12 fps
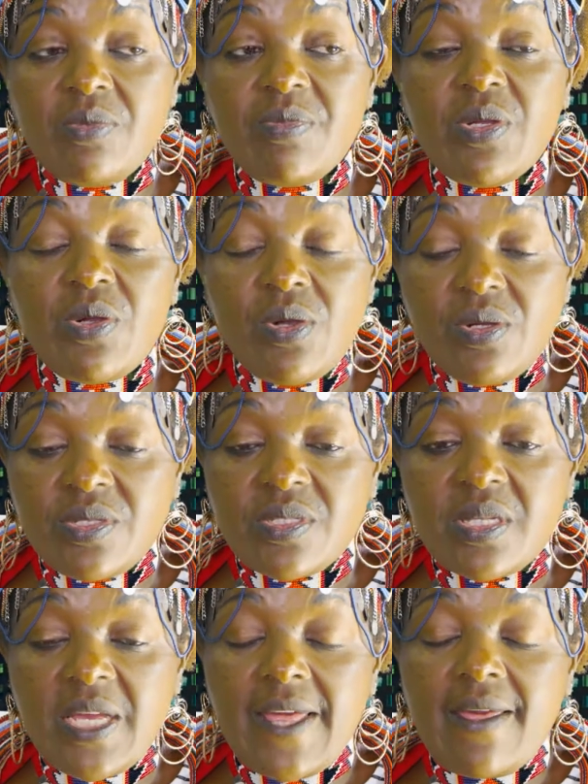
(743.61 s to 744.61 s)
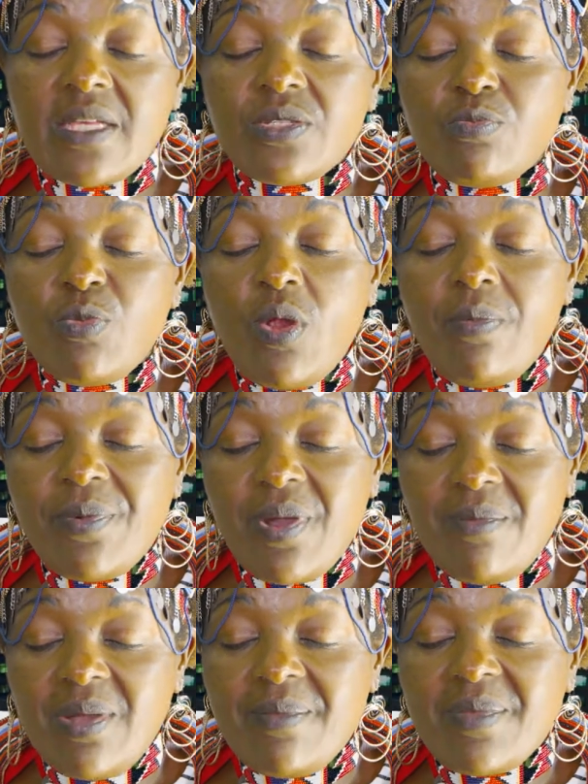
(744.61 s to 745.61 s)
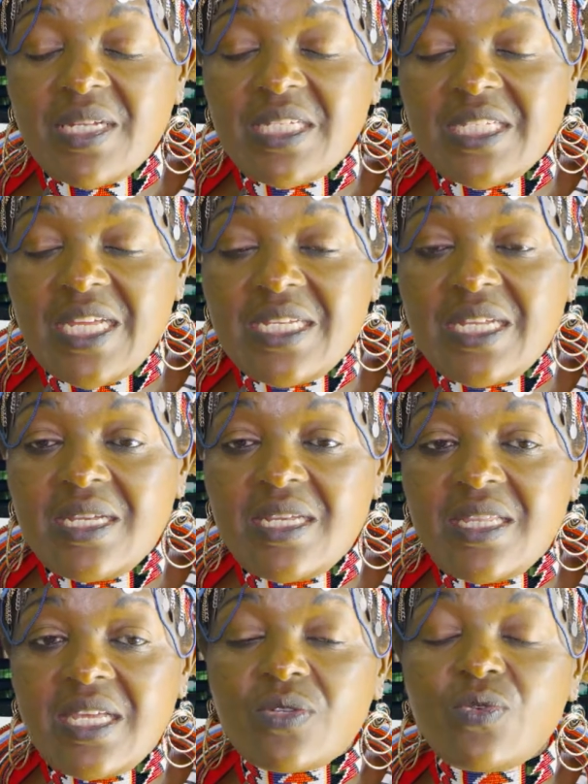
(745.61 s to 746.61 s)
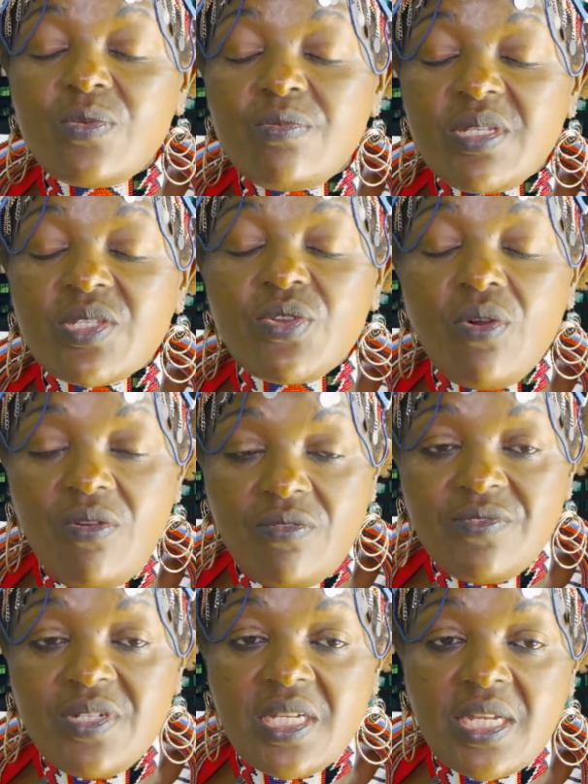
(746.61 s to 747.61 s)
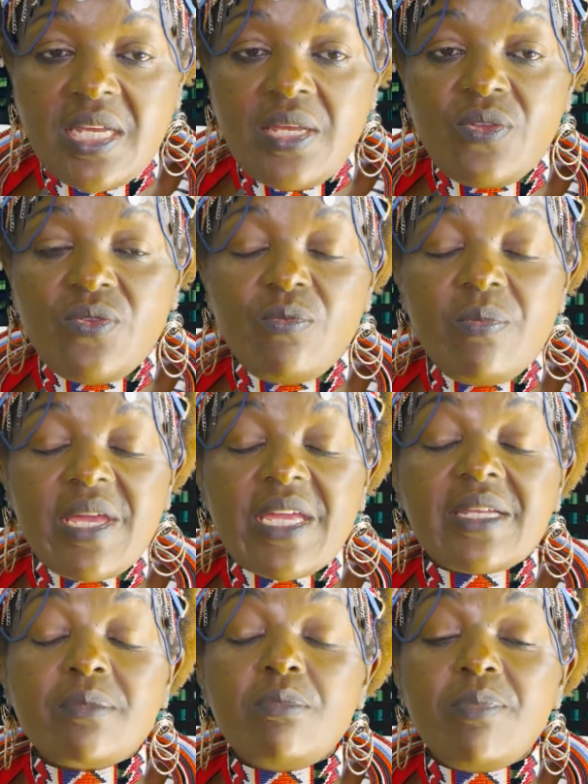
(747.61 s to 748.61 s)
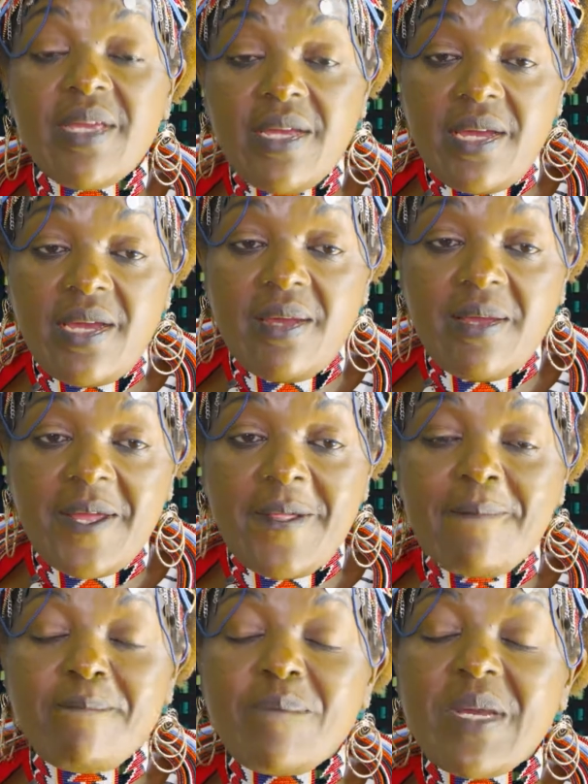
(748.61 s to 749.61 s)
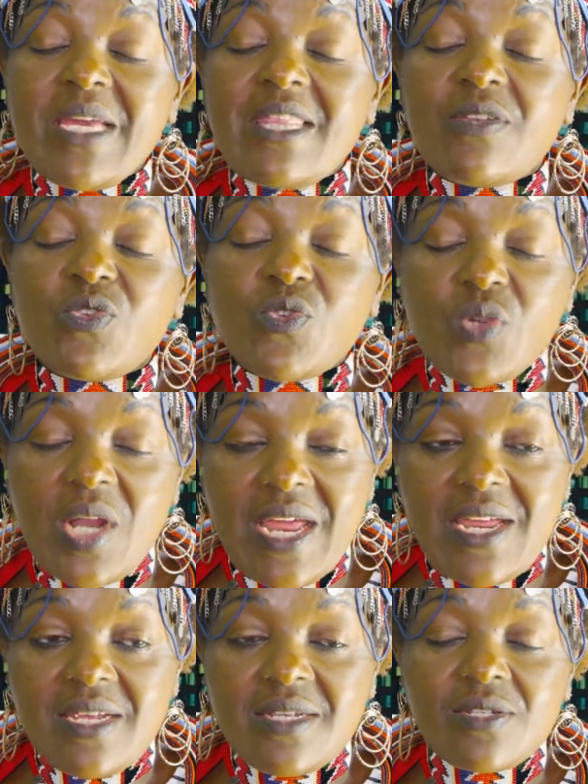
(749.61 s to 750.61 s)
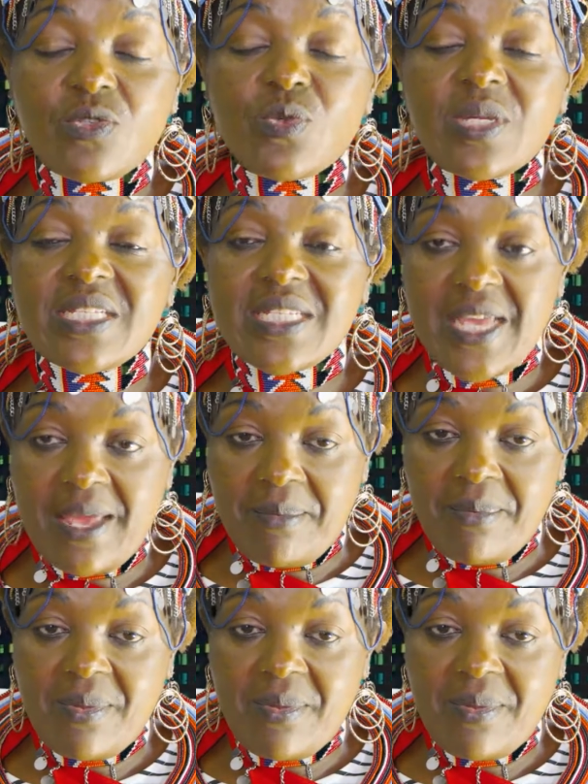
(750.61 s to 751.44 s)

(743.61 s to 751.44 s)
Because a small problem that started that could be solved, you make it bigger by trying to escape.